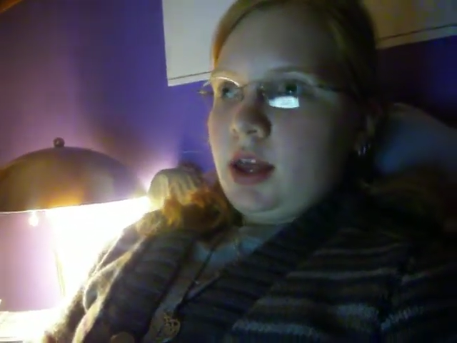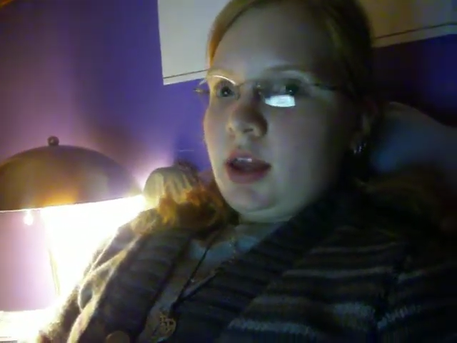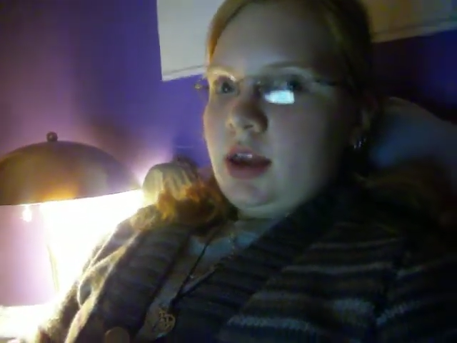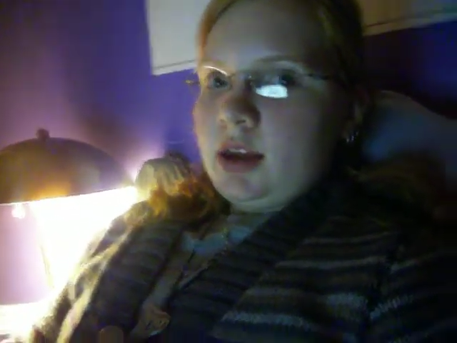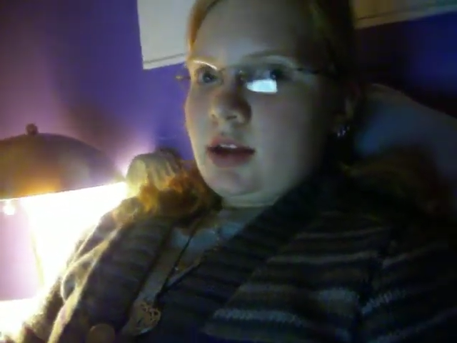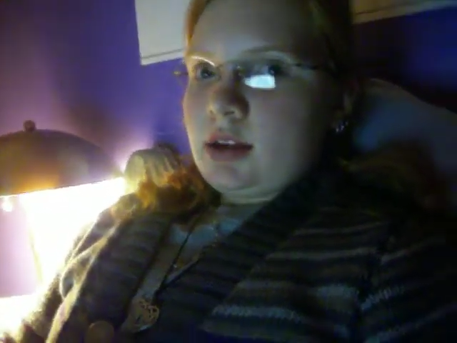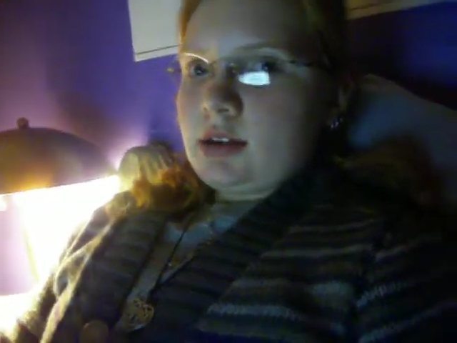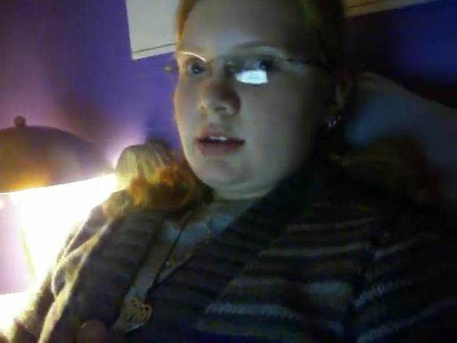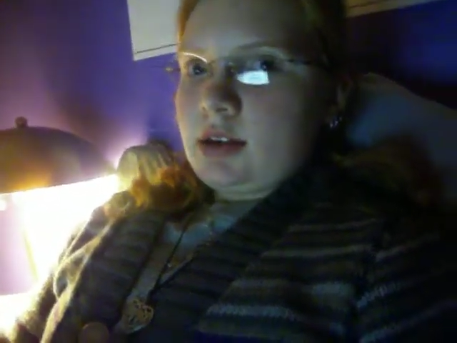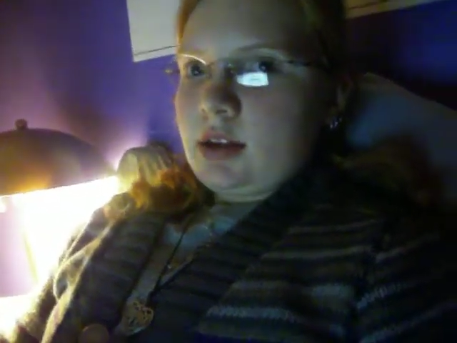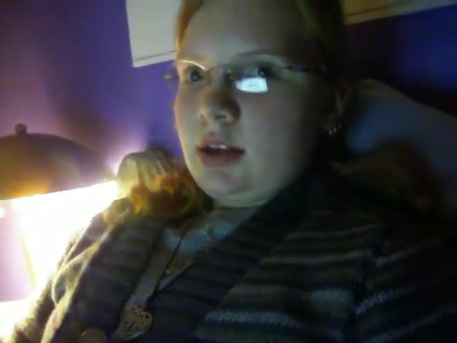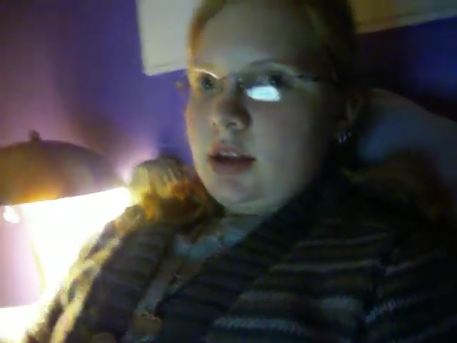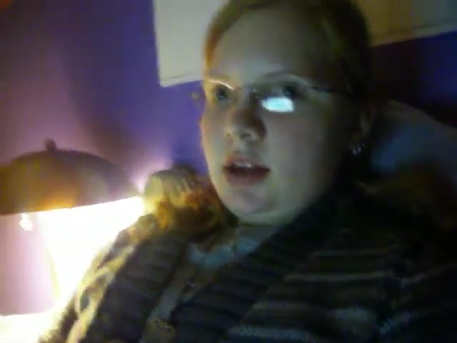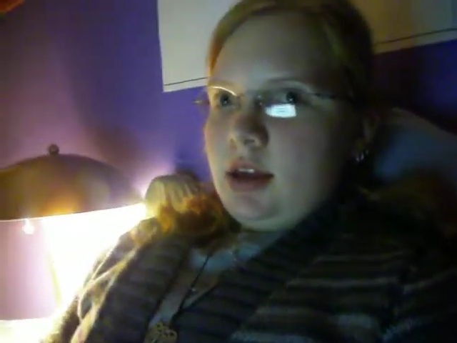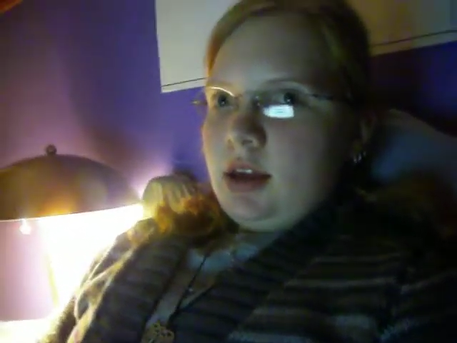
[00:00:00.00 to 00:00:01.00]
And
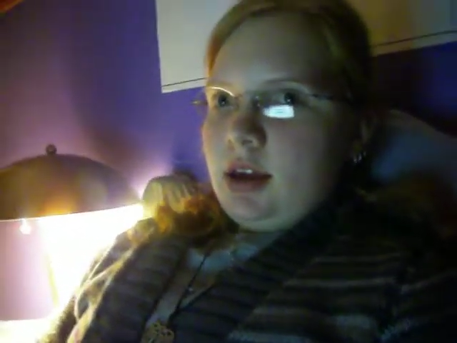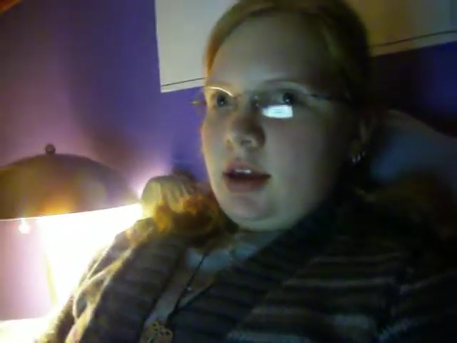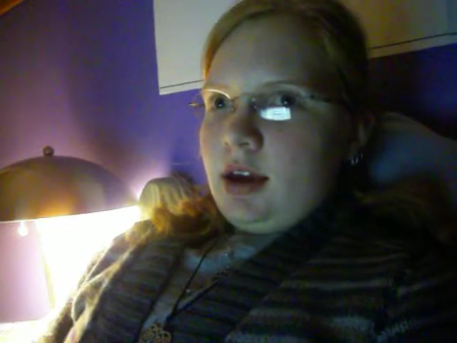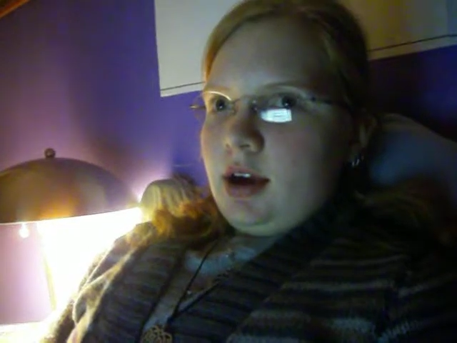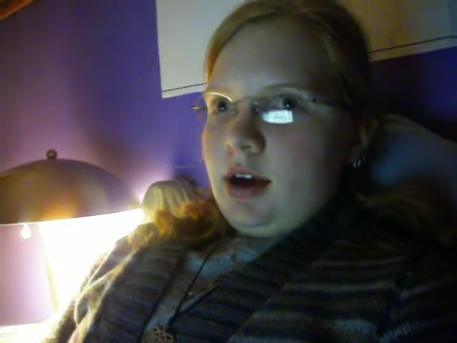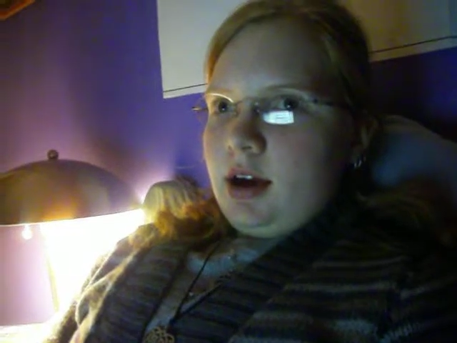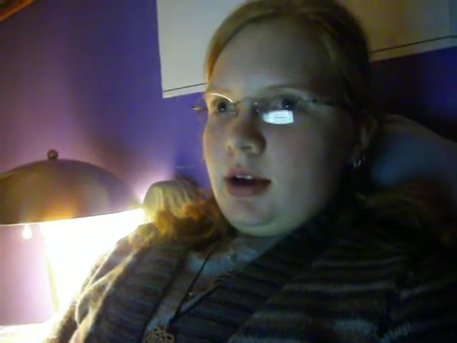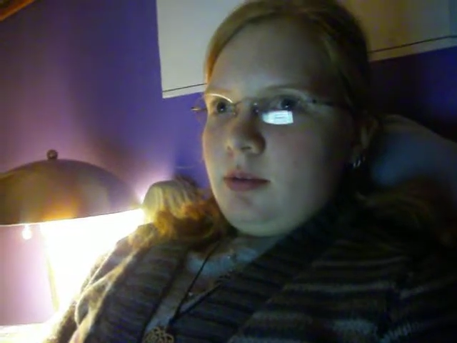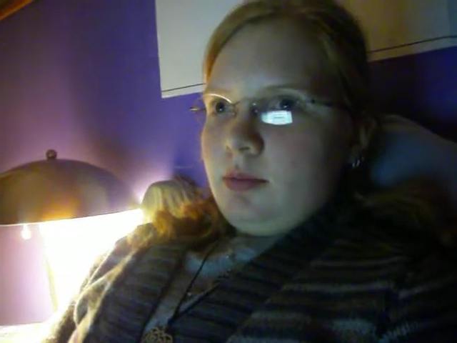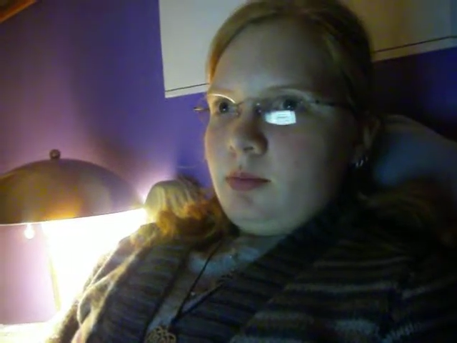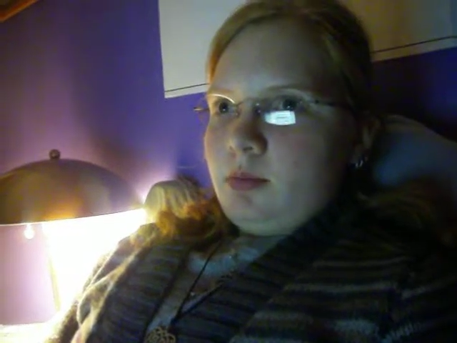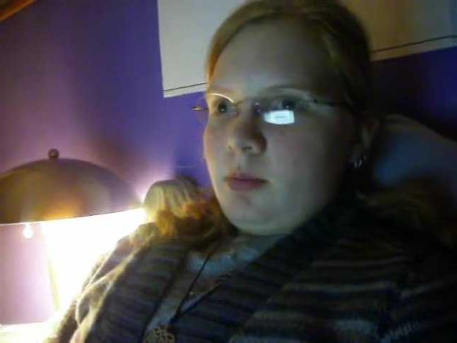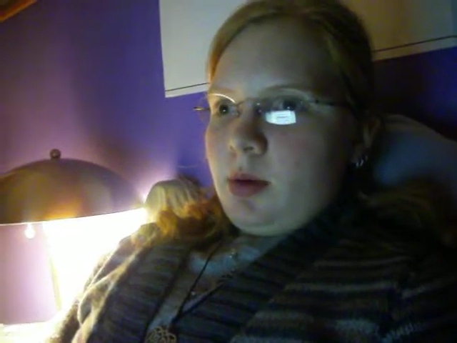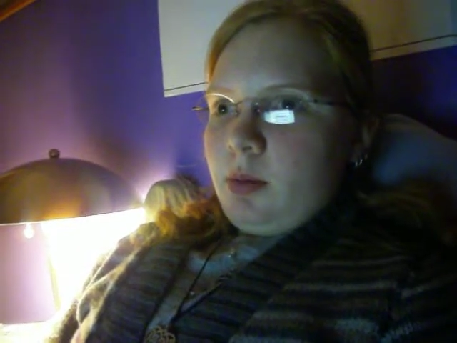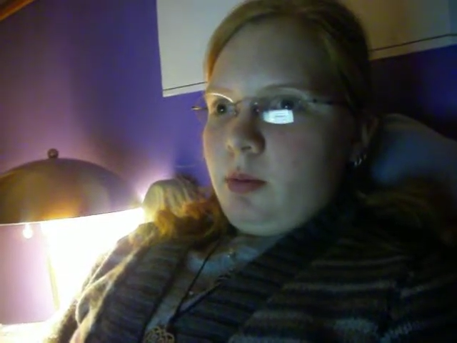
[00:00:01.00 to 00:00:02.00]

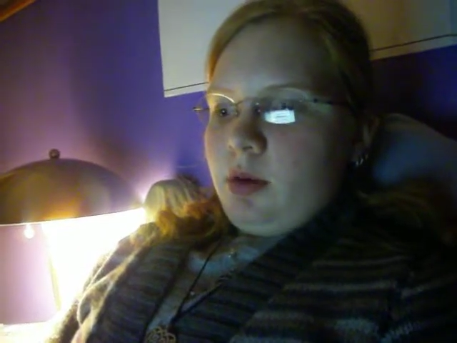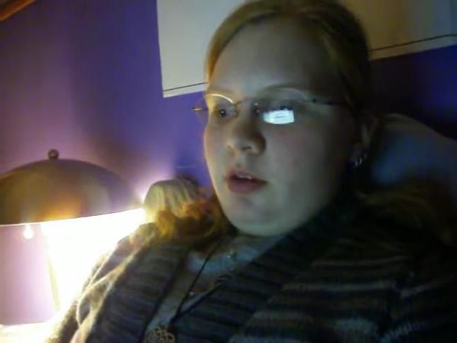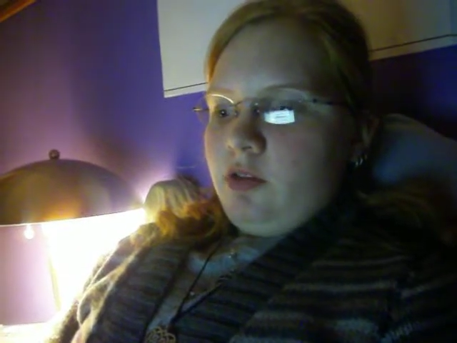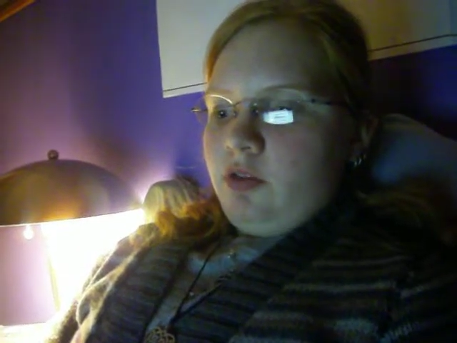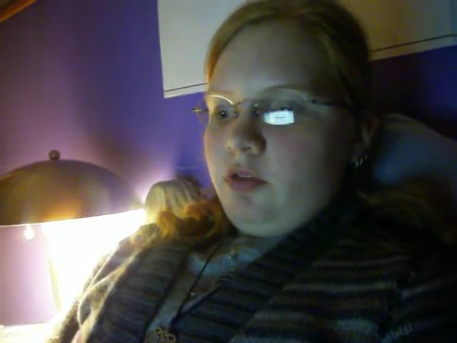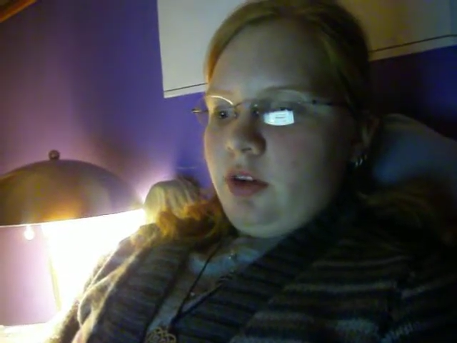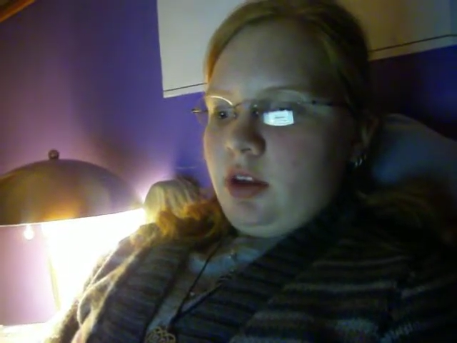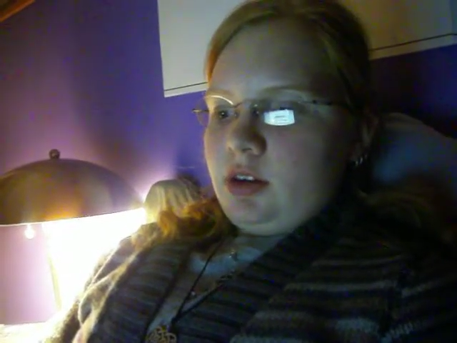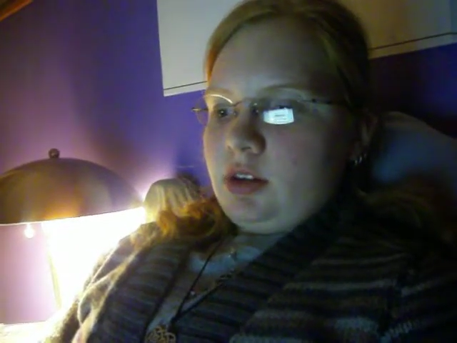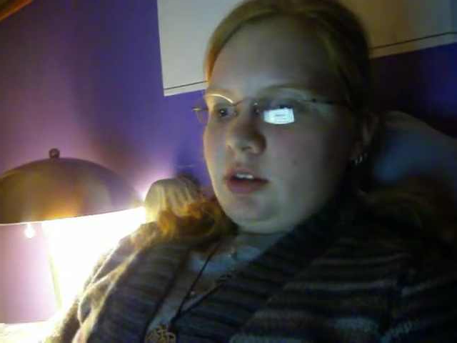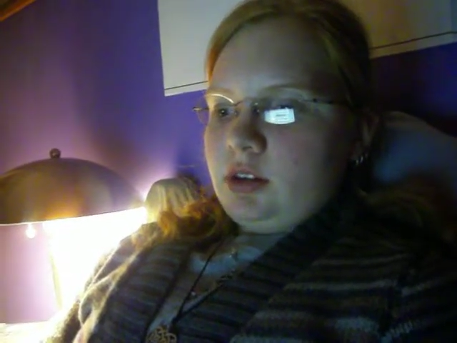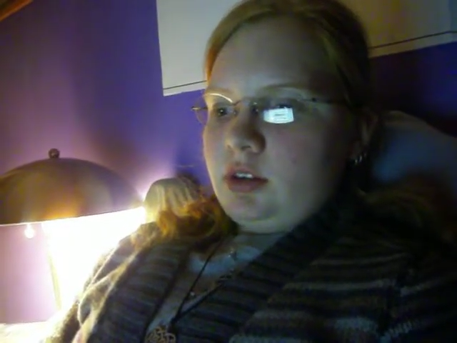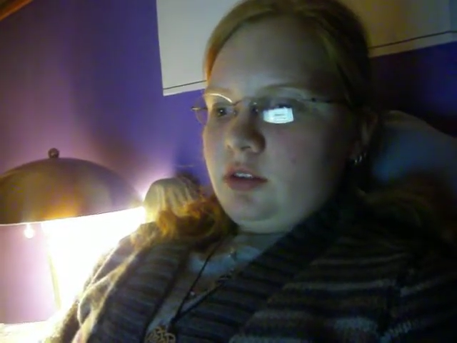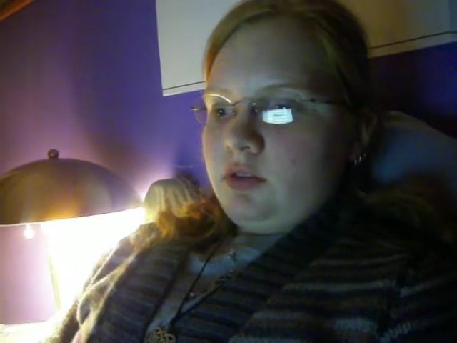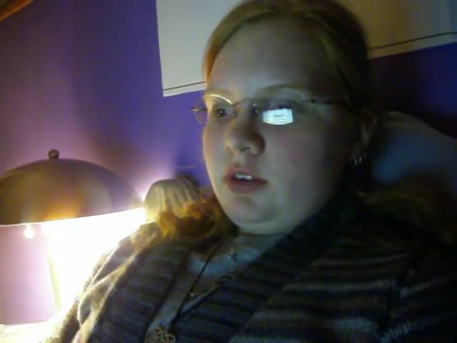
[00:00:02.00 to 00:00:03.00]
I'm a big
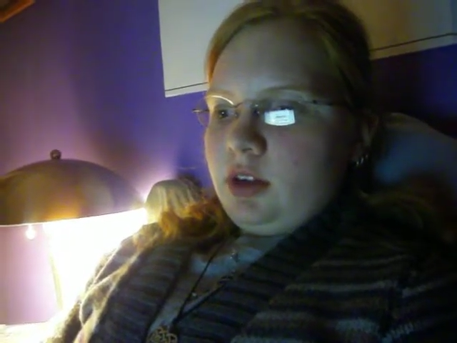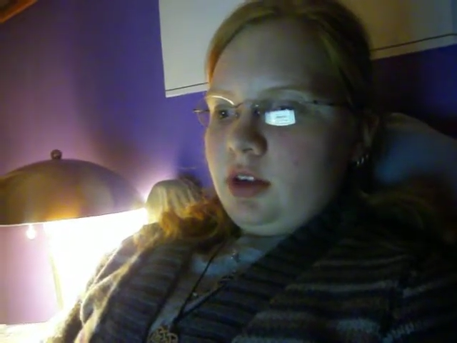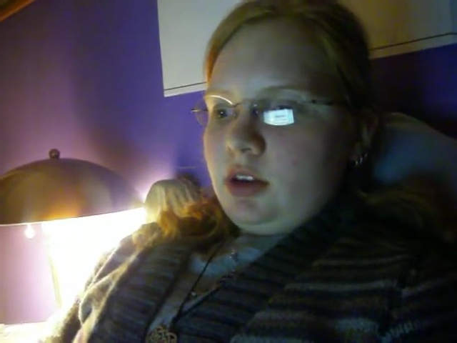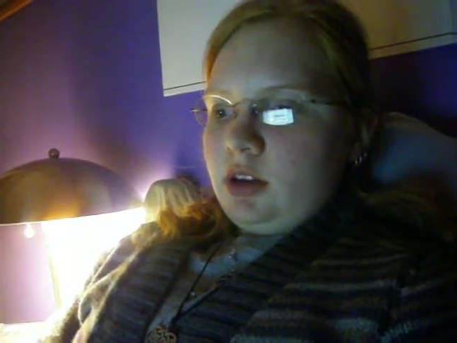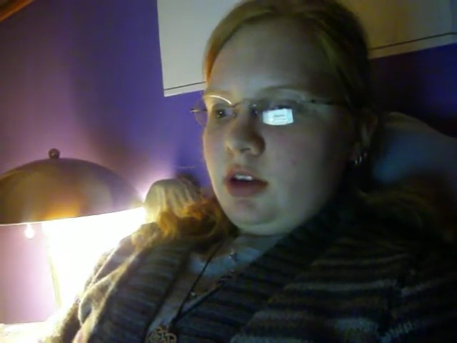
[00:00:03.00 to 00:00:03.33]
fantasy fan,